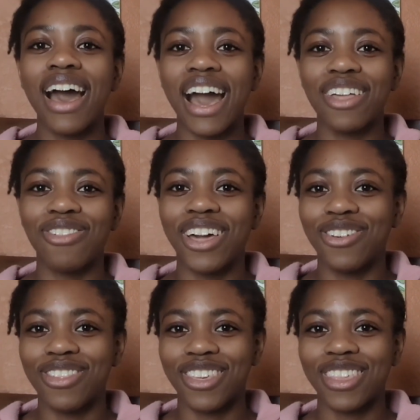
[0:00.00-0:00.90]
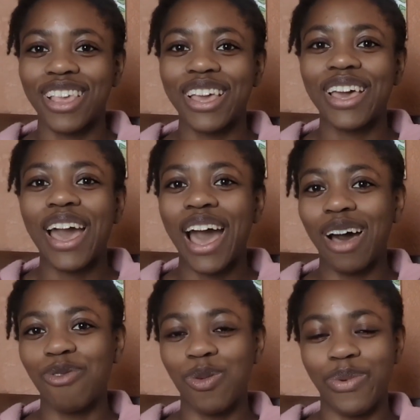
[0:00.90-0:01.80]
I'd rather just like
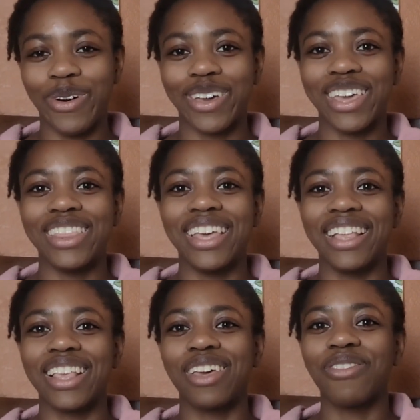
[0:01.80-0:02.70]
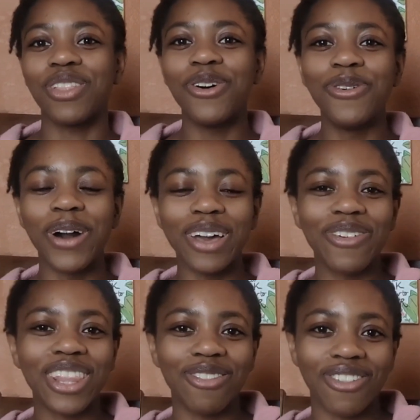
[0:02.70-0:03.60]
have the book and then give it away
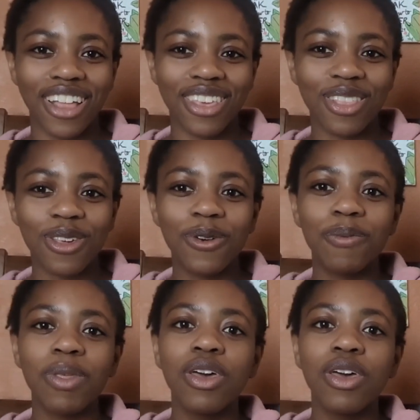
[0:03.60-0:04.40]
when I'm ready to.